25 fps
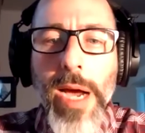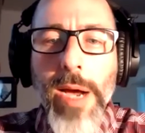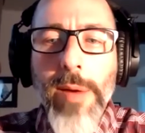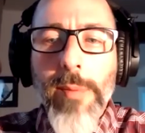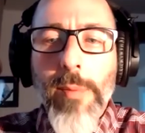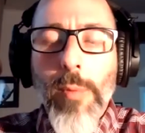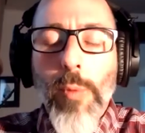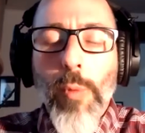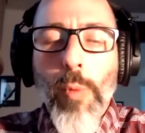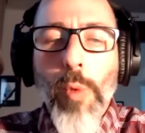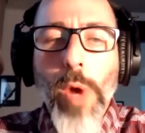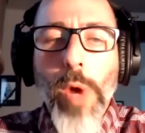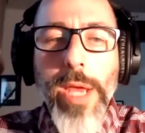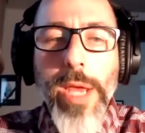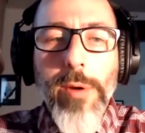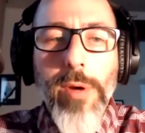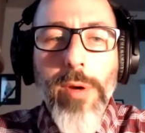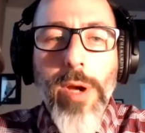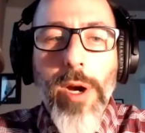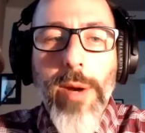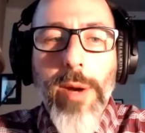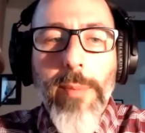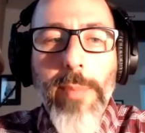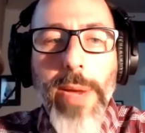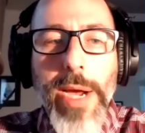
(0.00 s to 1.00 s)
when
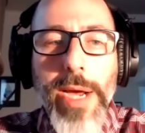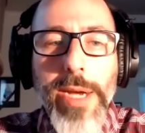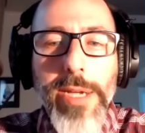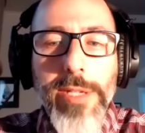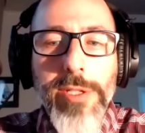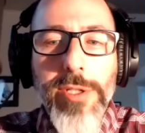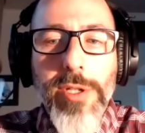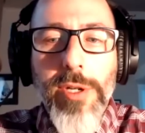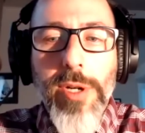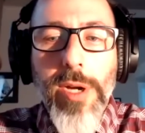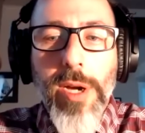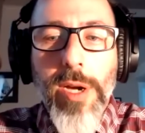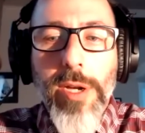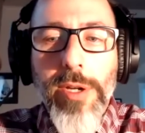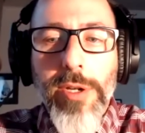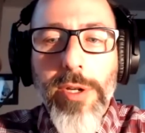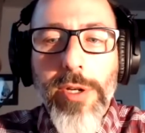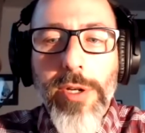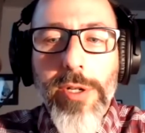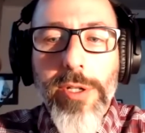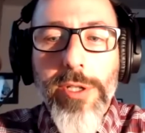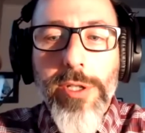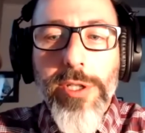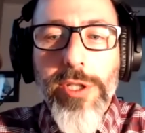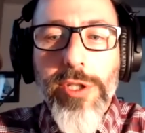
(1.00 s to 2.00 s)
our bodies are
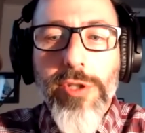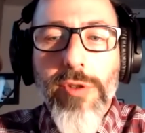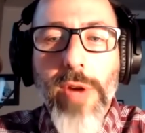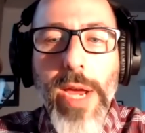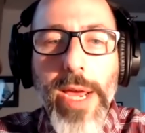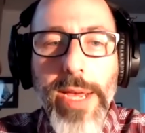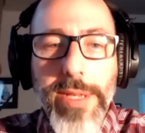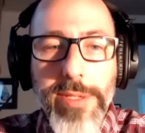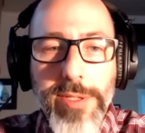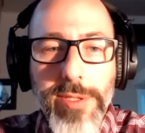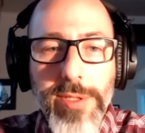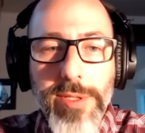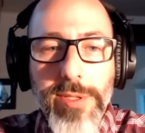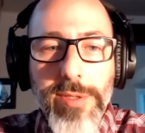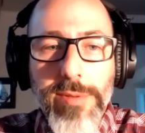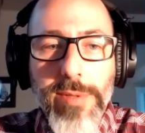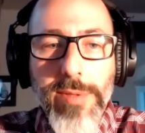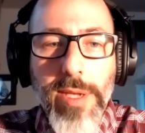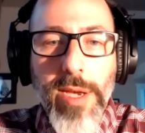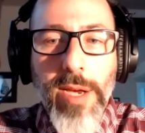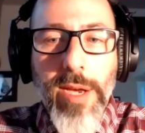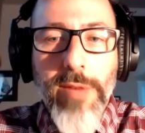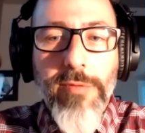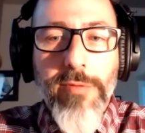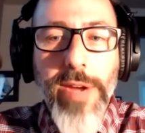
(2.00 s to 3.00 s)
under stress
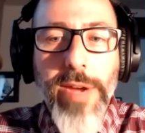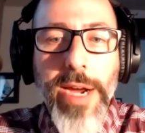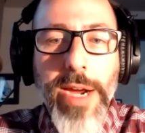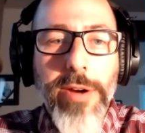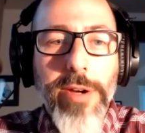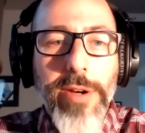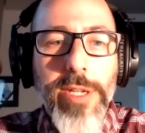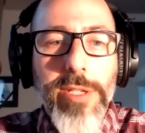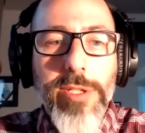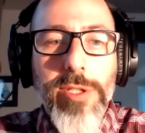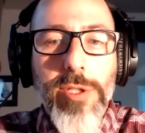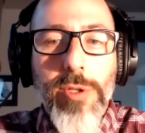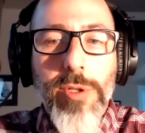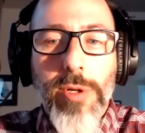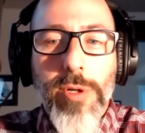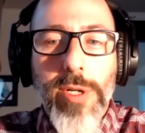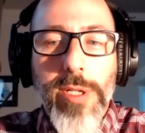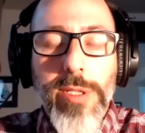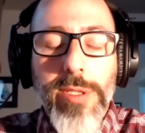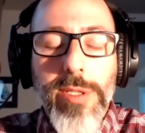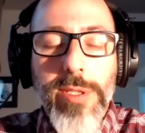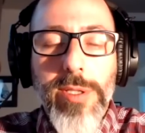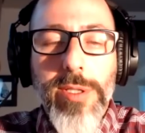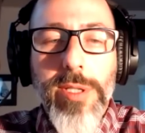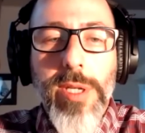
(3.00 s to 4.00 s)
of various
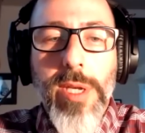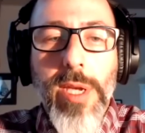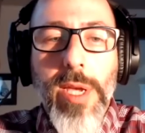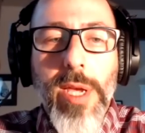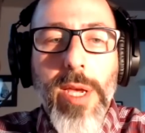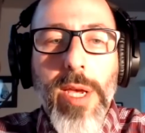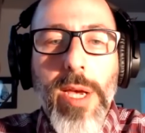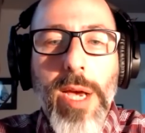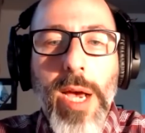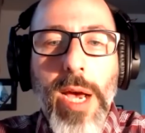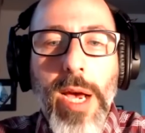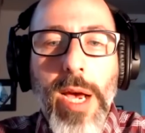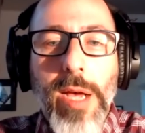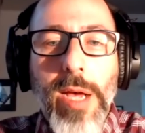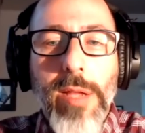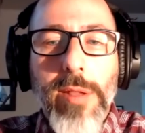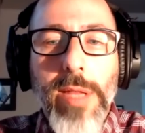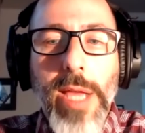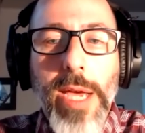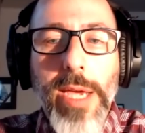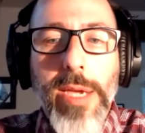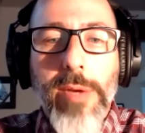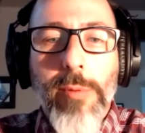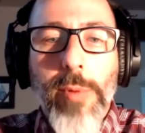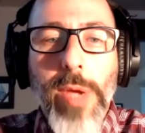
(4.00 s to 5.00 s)
sorts,
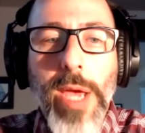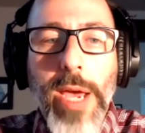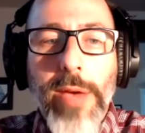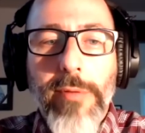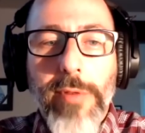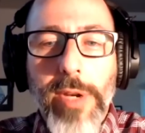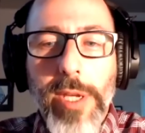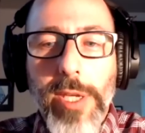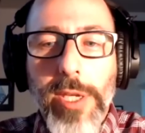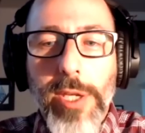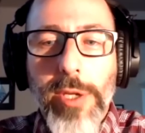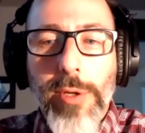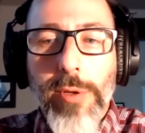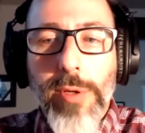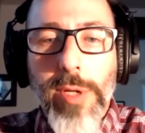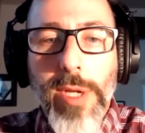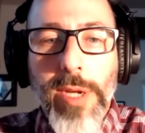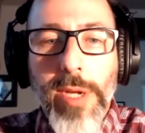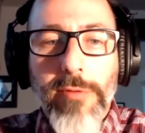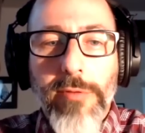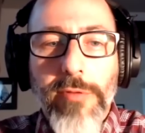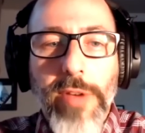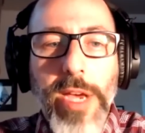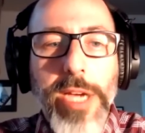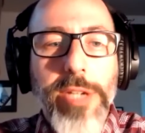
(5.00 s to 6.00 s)
like we have an acute
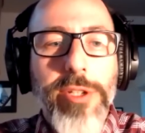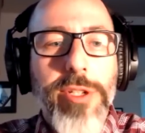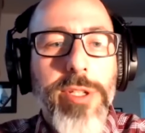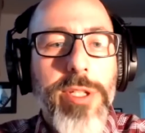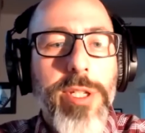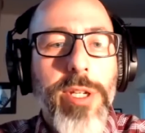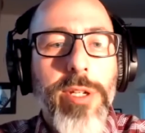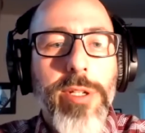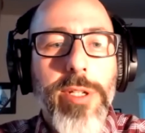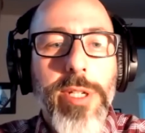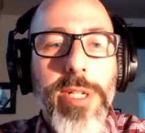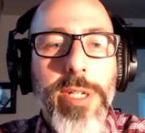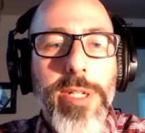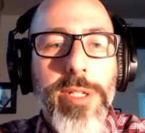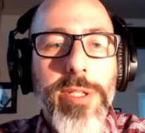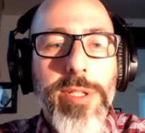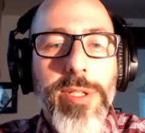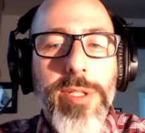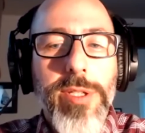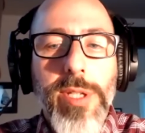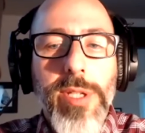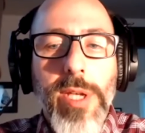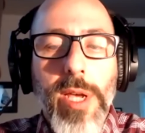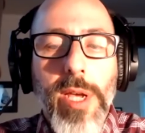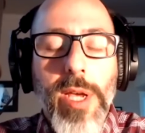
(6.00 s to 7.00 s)
infectious
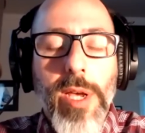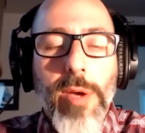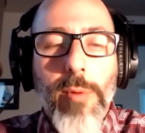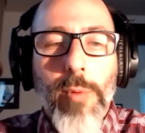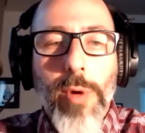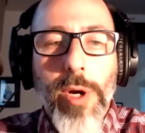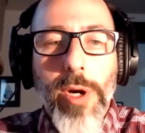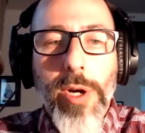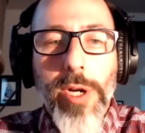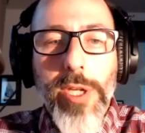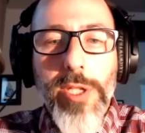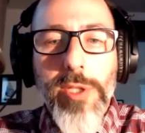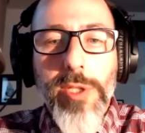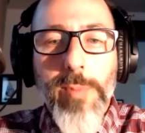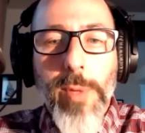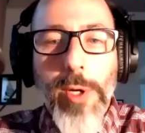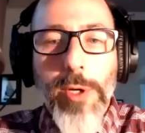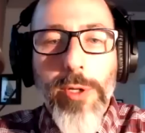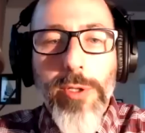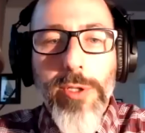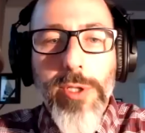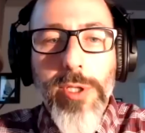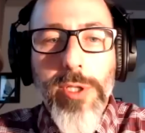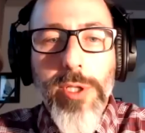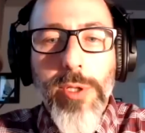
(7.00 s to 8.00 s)
illness, we're
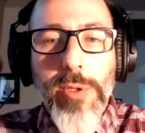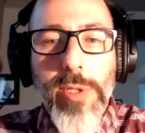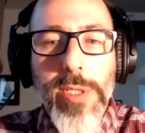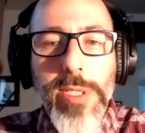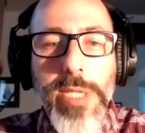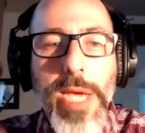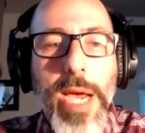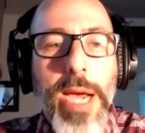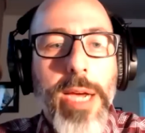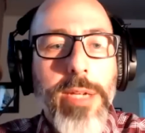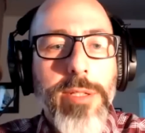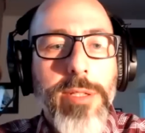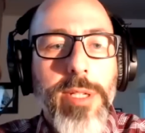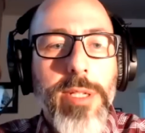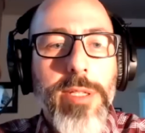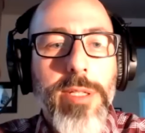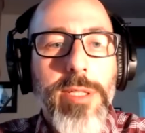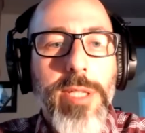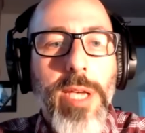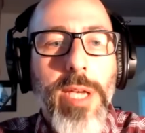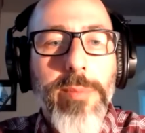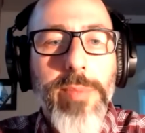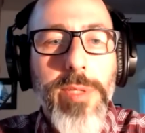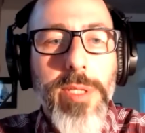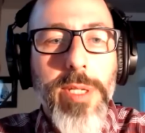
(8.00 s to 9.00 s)
exposed to a toxic
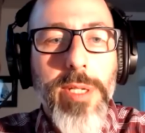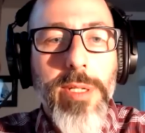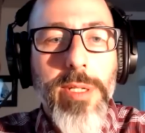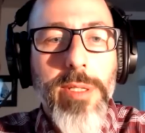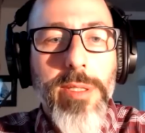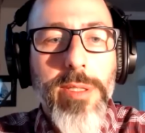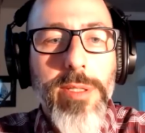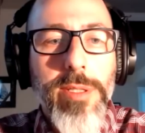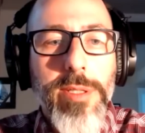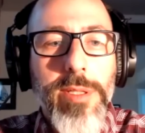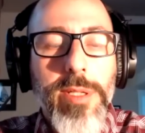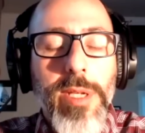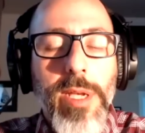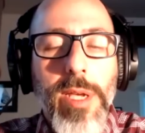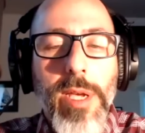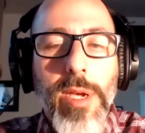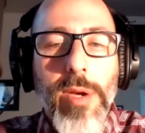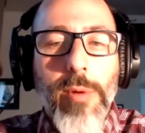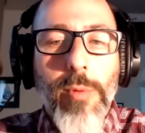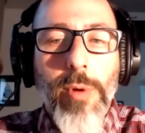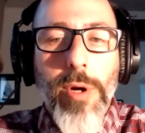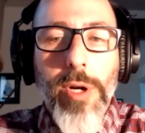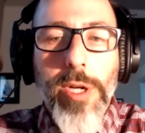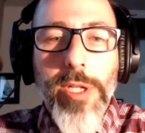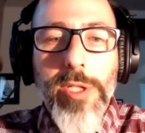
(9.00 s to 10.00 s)
substance,
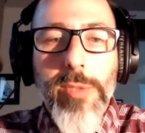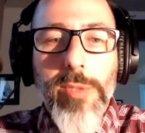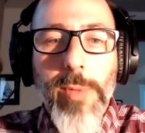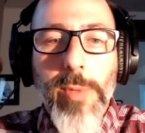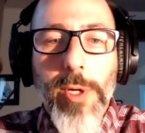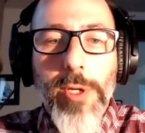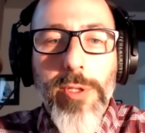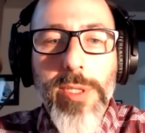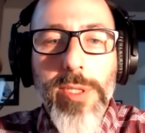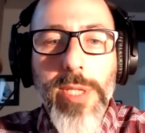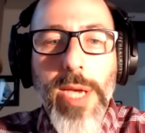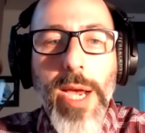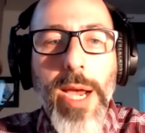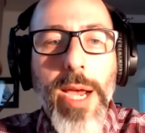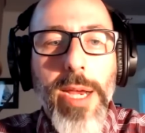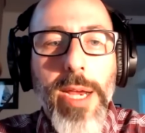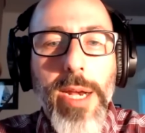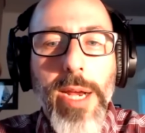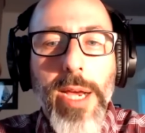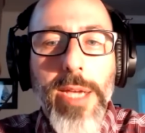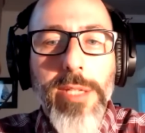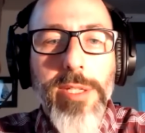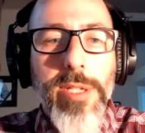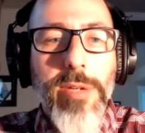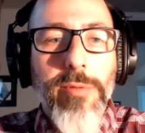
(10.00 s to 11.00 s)
we're exposed to
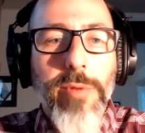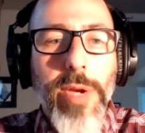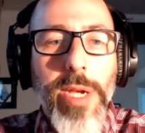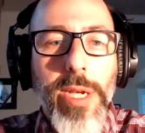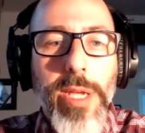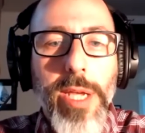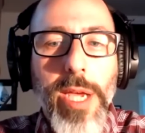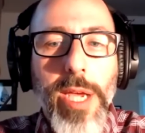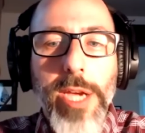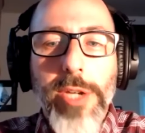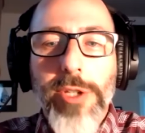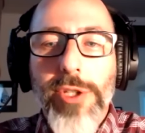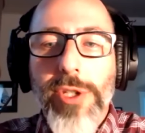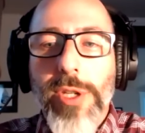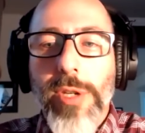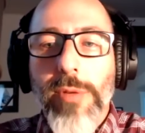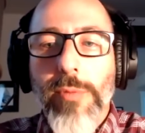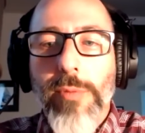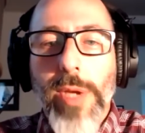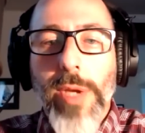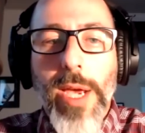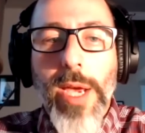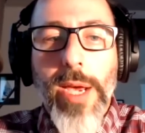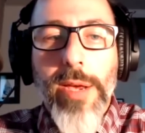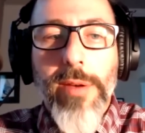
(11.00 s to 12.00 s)
ionizing radiation,
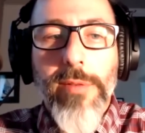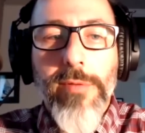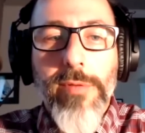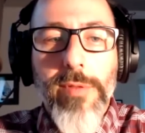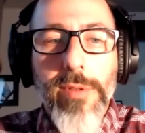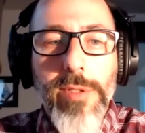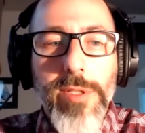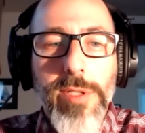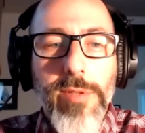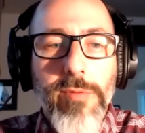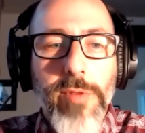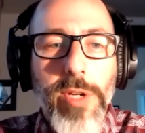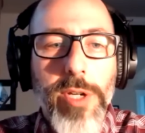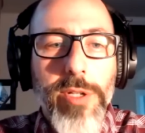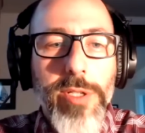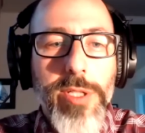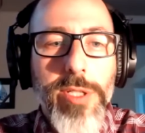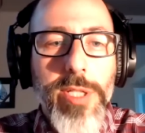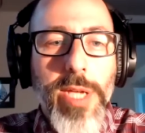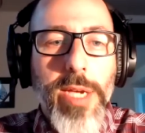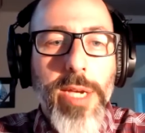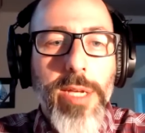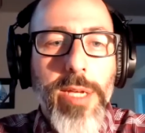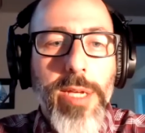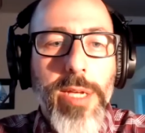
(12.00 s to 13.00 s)
we have severe
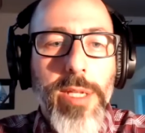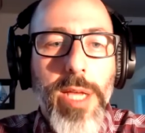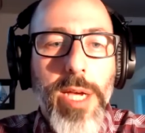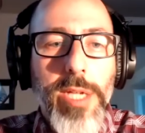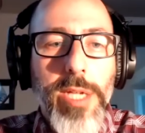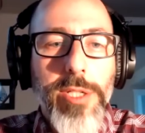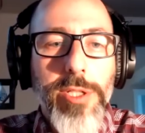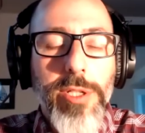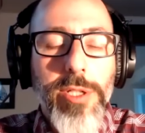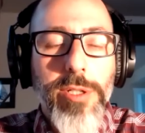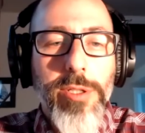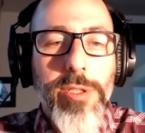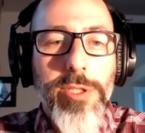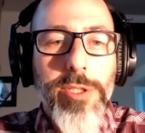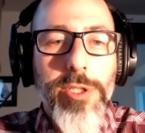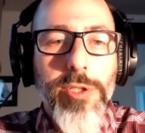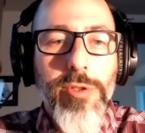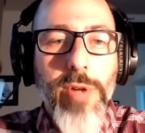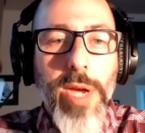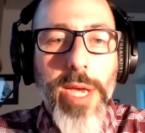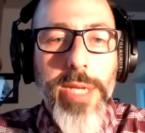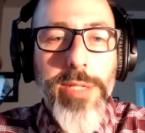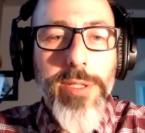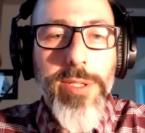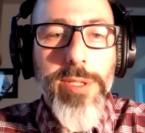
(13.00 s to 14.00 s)
psychological
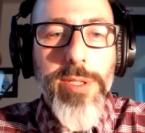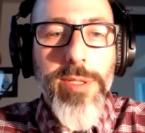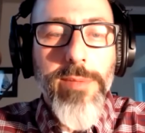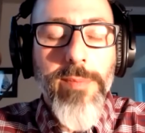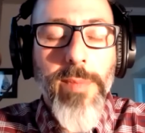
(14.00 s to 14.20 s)
stress,